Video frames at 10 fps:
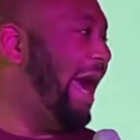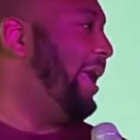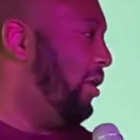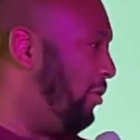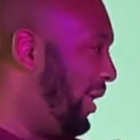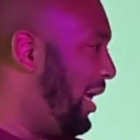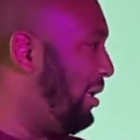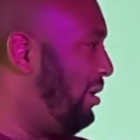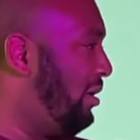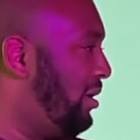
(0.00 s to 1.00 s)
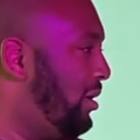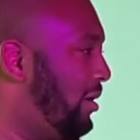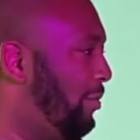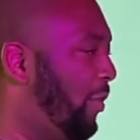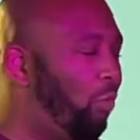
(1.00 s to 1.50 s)
know that.
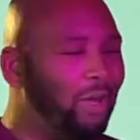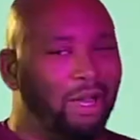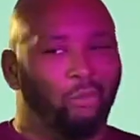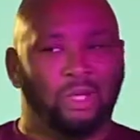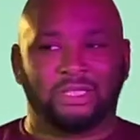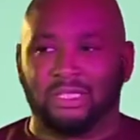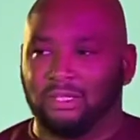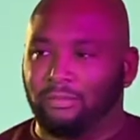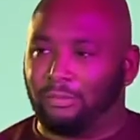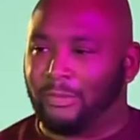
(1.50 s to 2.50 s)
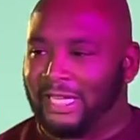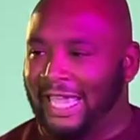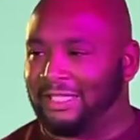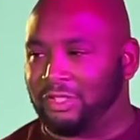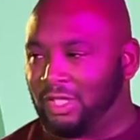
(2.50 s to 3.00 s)
But what I wasn't
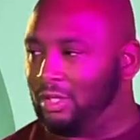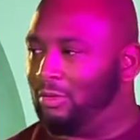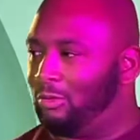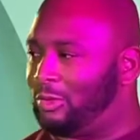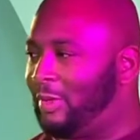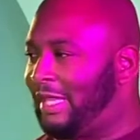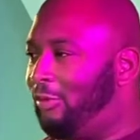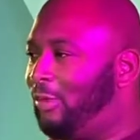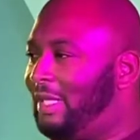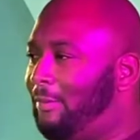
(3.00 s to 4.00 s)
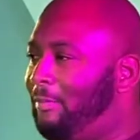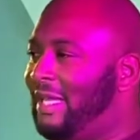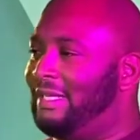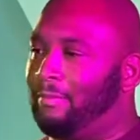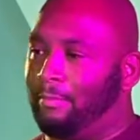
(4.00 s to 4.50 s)
catching was what they really
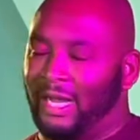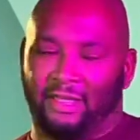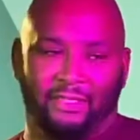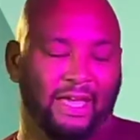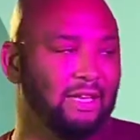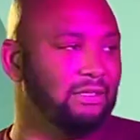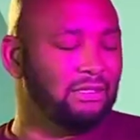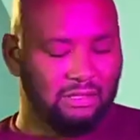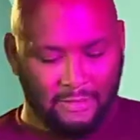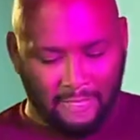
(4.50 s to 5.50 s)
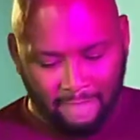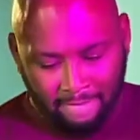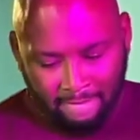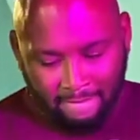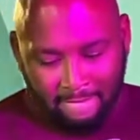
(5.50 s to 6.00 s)
meant by that.
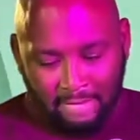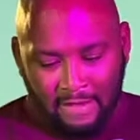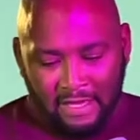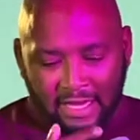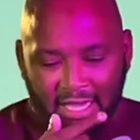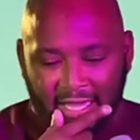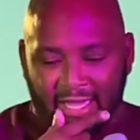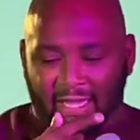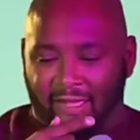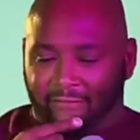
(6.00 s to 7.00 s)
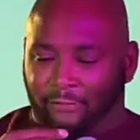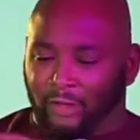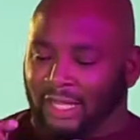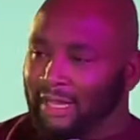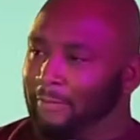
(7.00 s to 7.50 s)
And for a
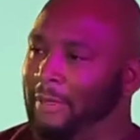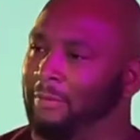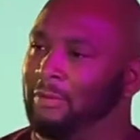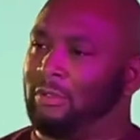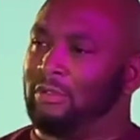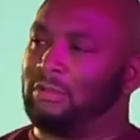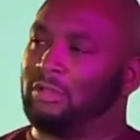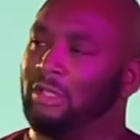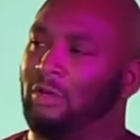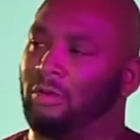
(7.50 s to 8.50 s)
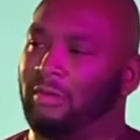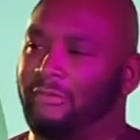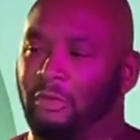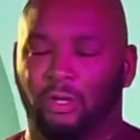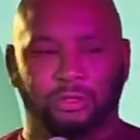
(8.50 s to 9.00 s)
lot of people, you know, if
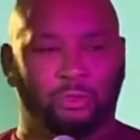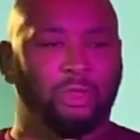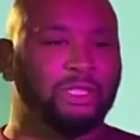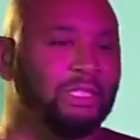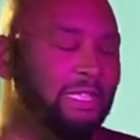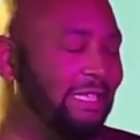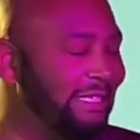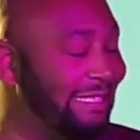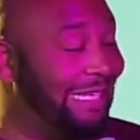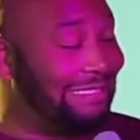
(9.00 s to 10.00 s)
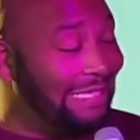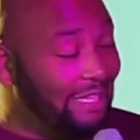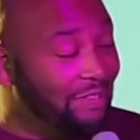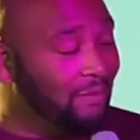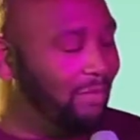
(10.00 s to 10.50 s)
you know someone that's
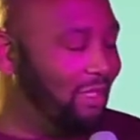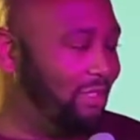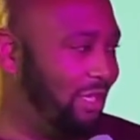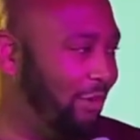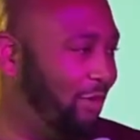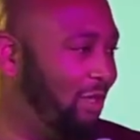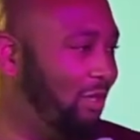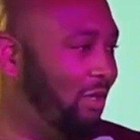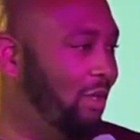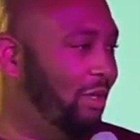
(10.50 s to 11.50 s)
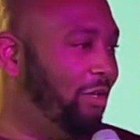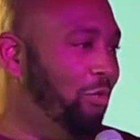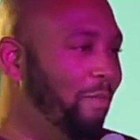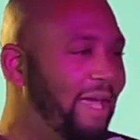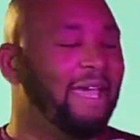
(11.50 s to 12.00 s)
in the military, you
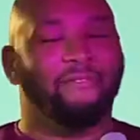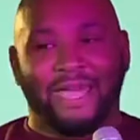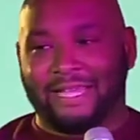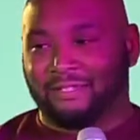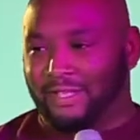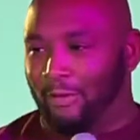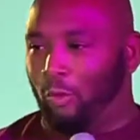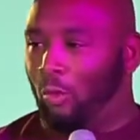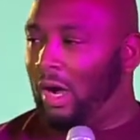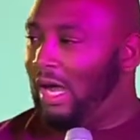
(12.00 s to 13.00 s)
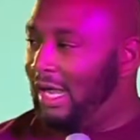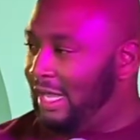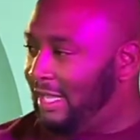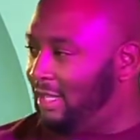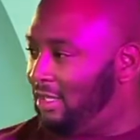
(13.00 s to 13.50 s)
may have asked them,
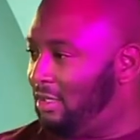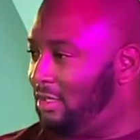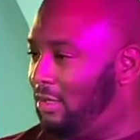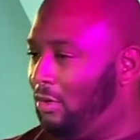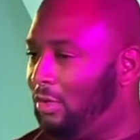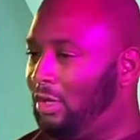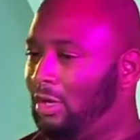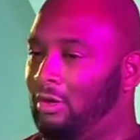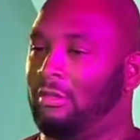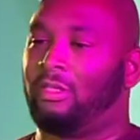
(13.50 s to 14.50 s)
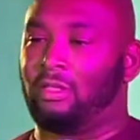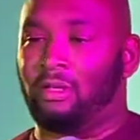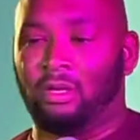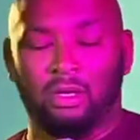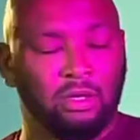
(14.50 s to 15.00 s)
why on earth
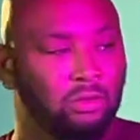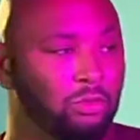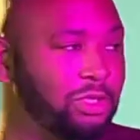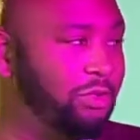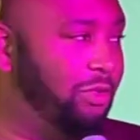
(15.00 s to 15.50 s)
would you do